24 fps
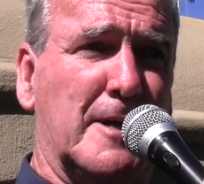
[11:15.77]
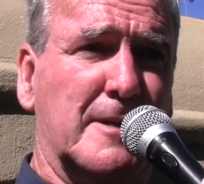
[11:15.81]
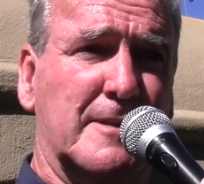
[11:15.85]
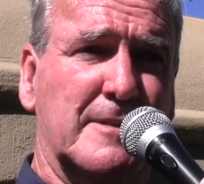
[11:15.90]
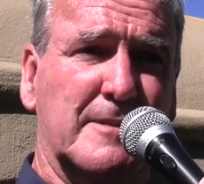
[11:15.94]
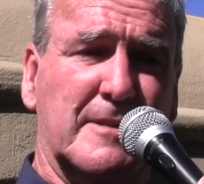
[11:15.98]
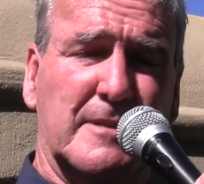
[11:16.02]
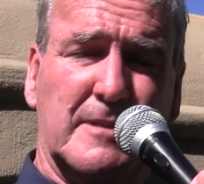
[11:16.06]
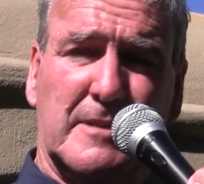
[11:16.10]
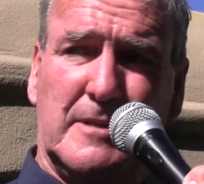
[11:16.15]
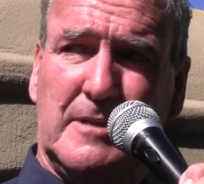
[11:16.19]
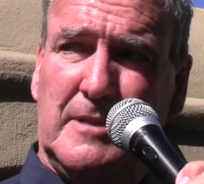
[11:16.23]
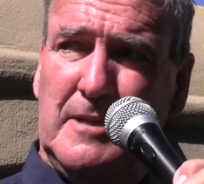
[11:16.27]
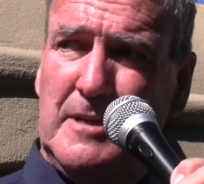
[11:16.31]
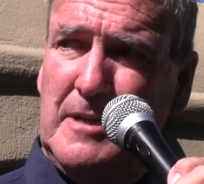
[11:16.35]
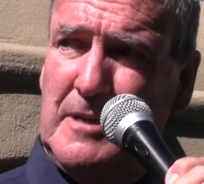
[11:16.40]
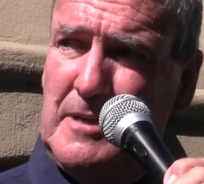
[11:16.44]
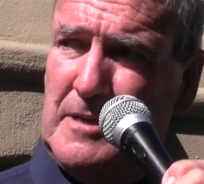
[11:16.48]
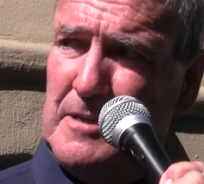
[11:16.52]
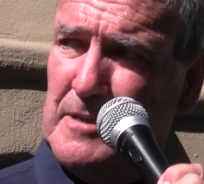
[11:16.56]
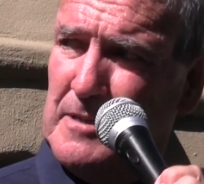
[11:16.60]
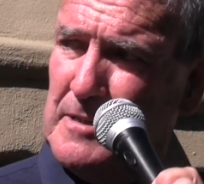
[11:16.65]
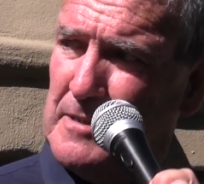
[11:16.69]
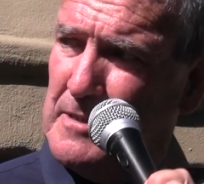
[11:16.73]

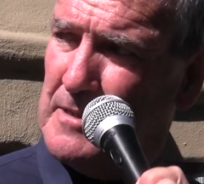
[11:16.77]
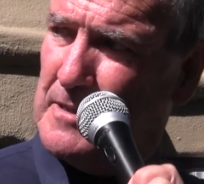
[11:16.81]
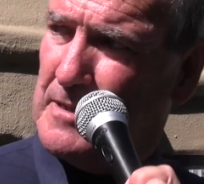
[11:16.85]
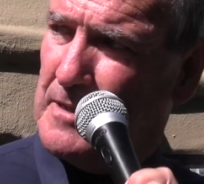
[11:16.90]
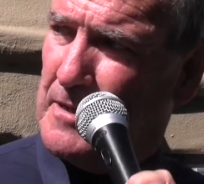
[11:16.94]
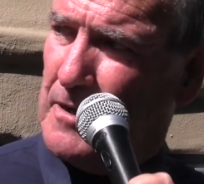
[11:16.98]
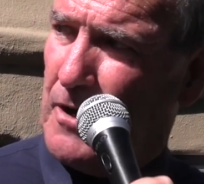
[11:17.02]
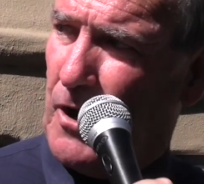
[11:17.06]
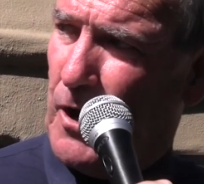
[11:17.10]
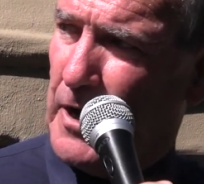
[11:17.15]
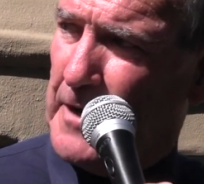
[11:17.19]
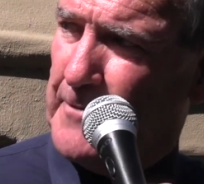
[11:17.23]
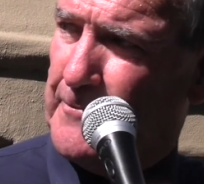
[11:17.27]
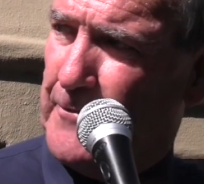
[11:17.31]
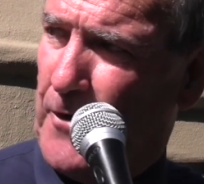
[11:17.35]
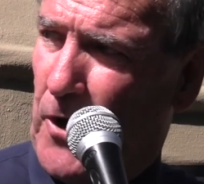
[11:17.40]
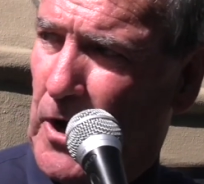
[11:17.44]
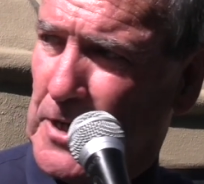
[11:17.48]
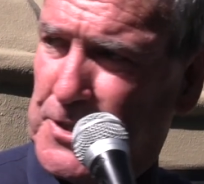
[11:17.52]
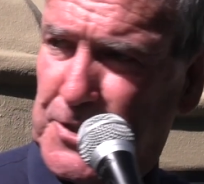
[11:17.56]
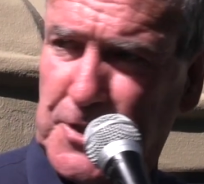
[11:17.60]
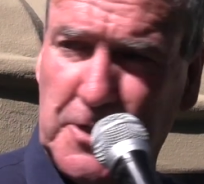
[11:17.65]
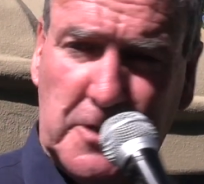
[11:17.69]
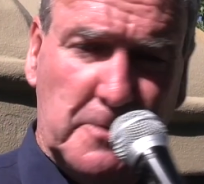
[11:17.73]
I
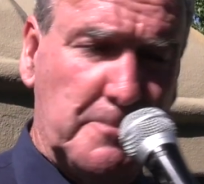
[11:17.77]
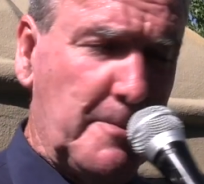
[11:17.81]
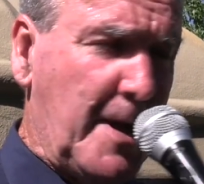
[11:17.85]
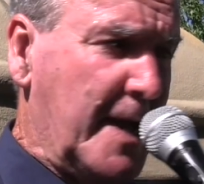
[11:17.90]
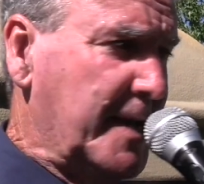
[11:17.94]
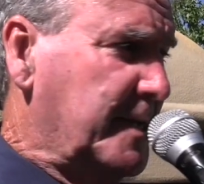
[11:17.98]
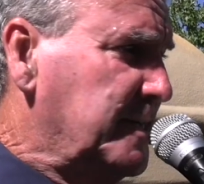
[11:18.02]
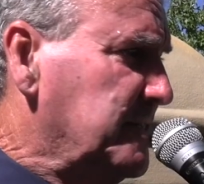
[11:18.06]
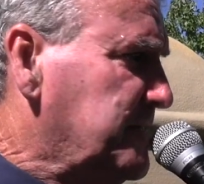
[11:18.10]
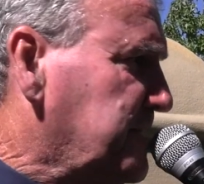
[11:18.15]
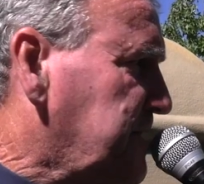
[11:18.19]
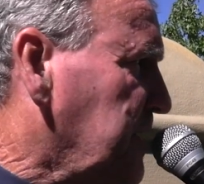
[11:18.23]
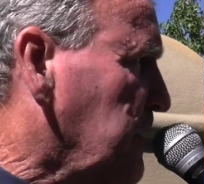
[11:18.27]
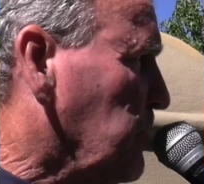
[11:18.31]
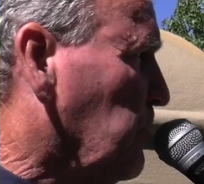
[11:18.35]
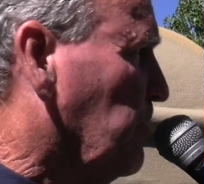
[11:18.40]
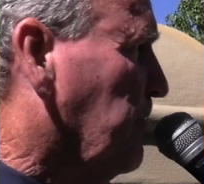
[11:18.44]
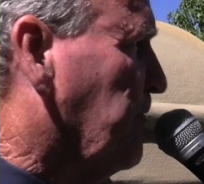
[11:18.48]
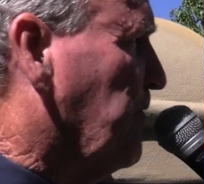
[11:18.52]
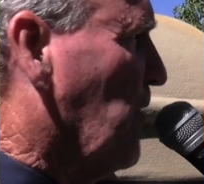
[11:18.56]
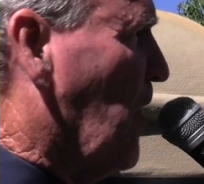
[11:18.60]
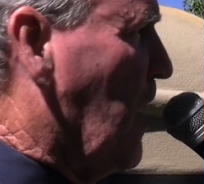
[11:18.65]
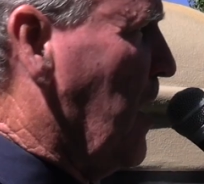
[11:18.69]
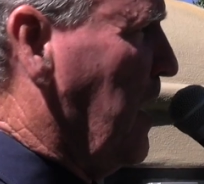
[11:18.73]
invite you to make a
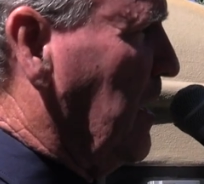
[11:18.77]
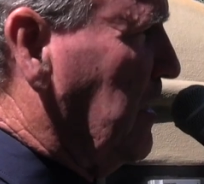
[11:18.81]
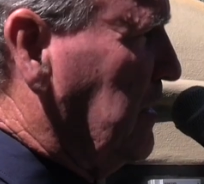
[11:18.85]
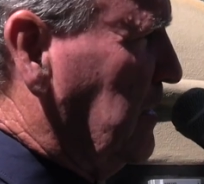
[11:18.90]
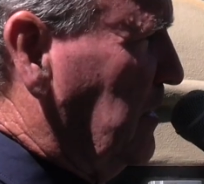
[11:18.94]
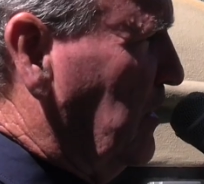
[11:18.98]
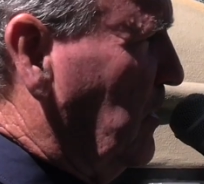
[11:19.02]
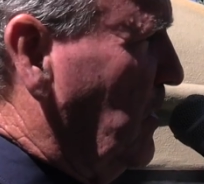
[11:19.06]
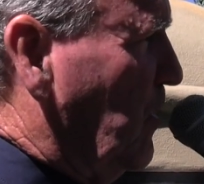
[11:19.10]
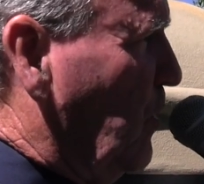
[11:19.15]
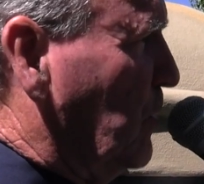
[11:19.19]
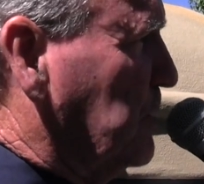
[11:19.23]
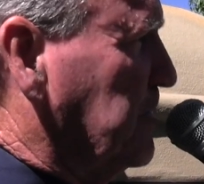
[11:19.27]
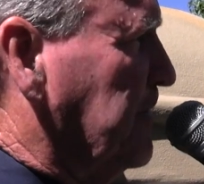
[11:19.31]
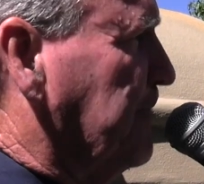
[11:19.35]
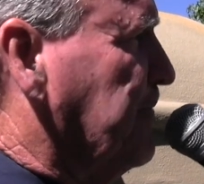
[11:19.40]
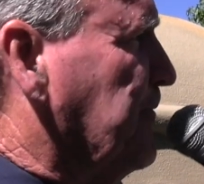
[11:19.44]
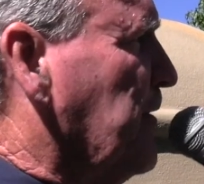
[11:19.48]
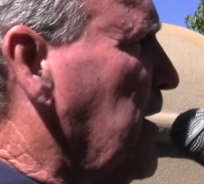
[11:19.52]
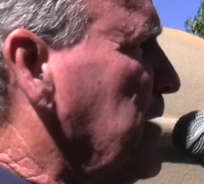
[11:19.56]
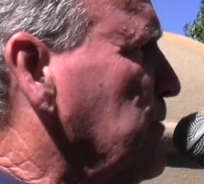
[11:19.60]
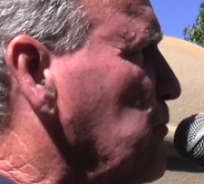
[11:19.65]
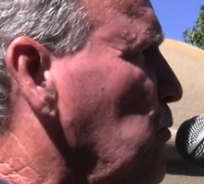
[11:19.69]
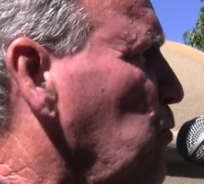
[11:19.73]
single file along the
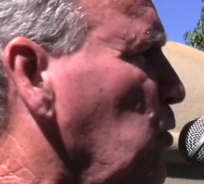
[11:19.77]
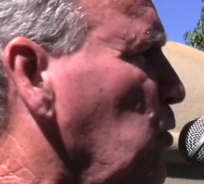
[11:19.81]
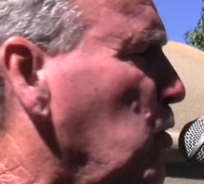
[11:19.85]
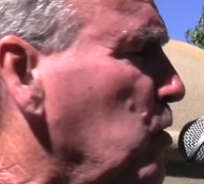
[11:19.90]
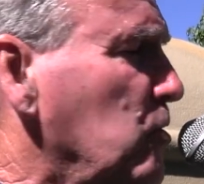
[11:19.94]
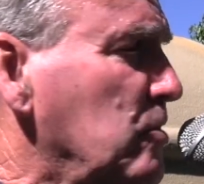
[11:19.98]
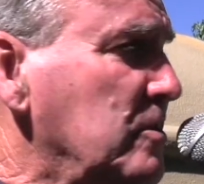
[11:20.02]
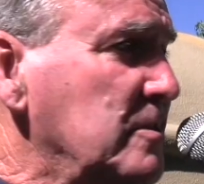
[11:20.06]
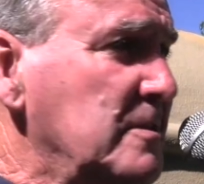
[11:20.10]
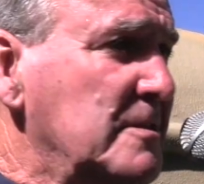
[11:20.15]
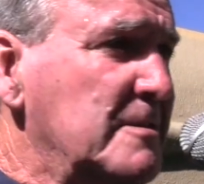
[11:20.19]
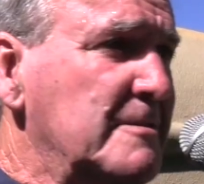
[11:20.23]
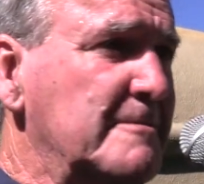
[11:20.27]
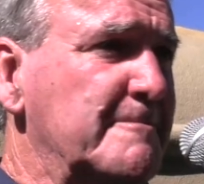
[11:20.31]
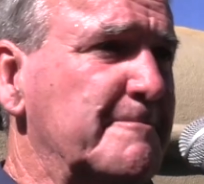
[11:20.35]
front wall,